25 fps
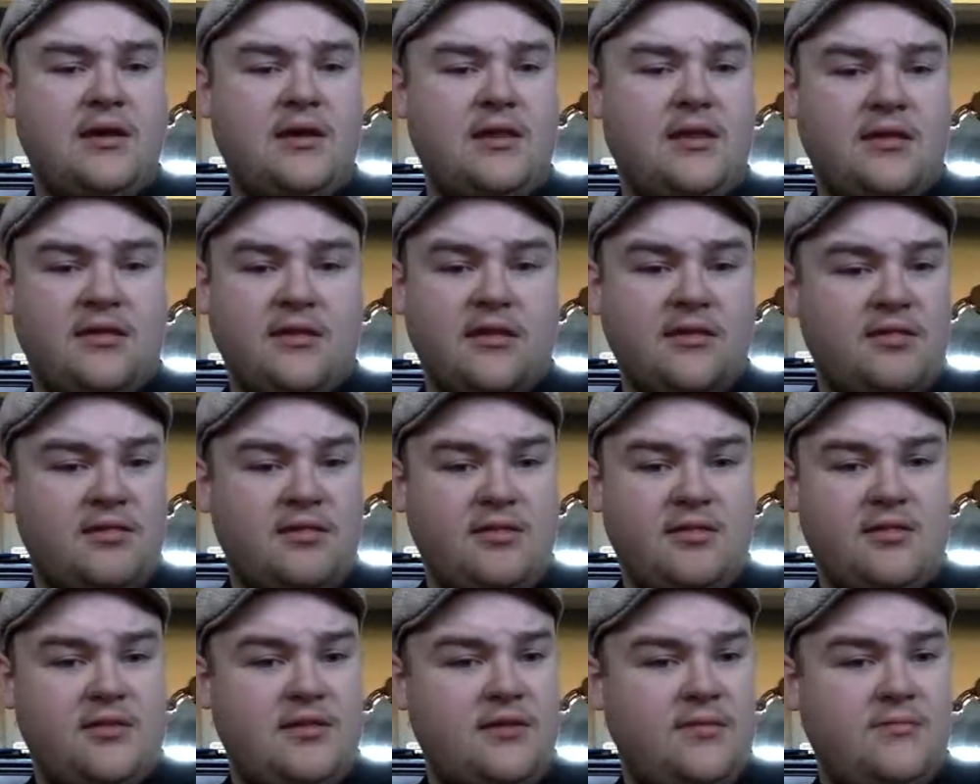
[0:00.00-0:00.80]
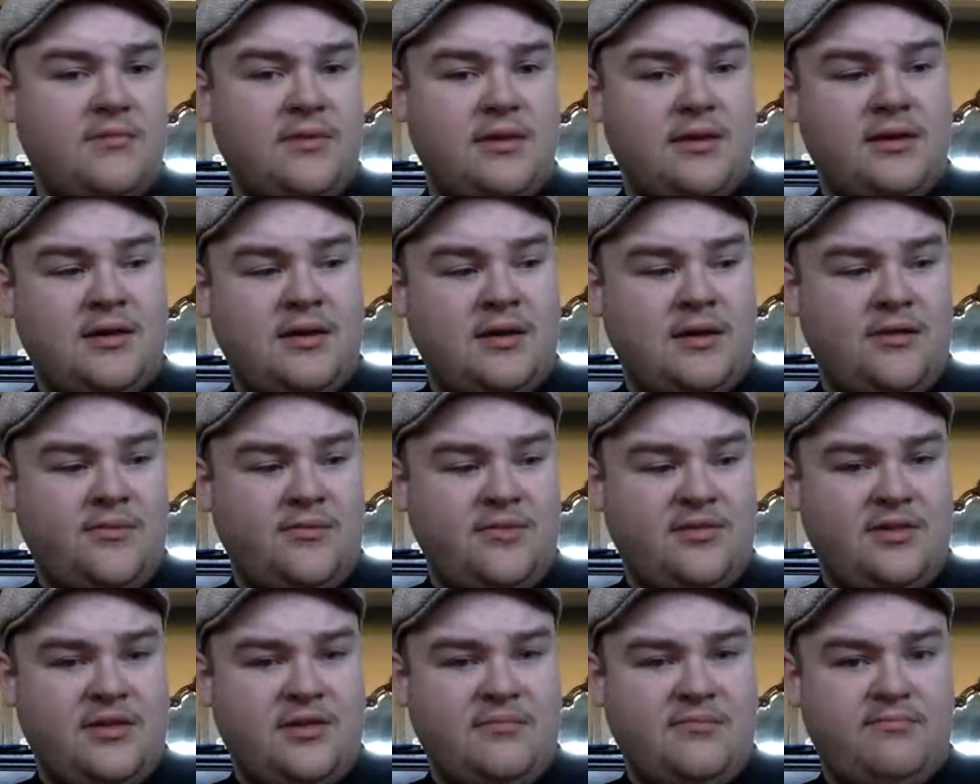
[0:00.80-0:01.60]
That doesn't seem
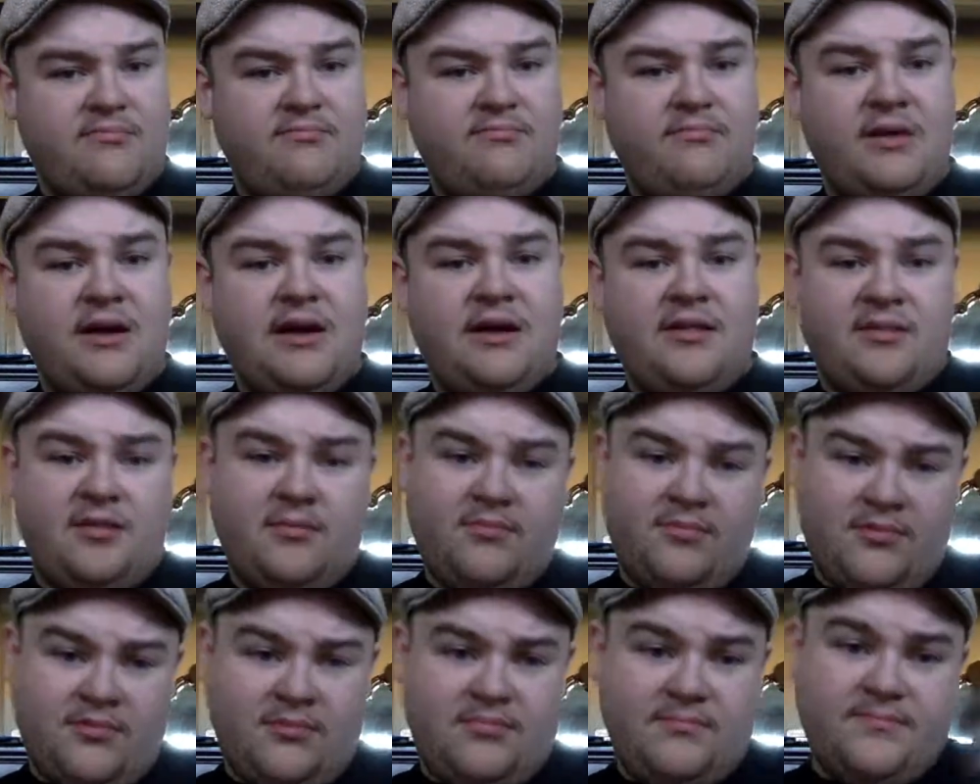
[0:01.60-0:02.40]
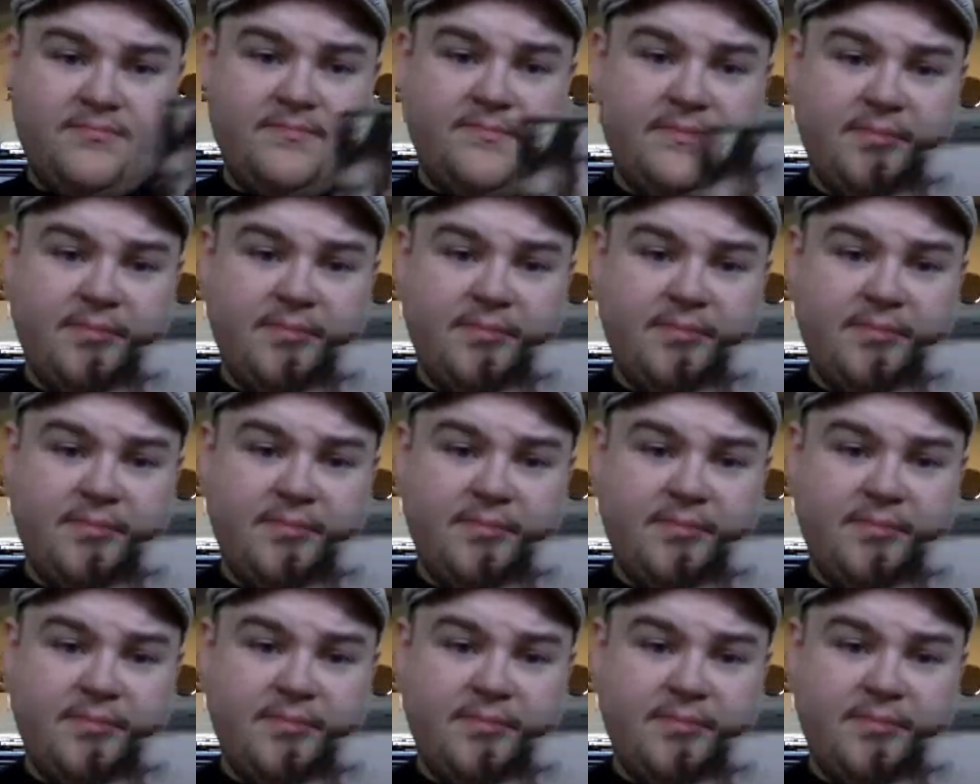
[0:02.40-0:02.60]
100% possible.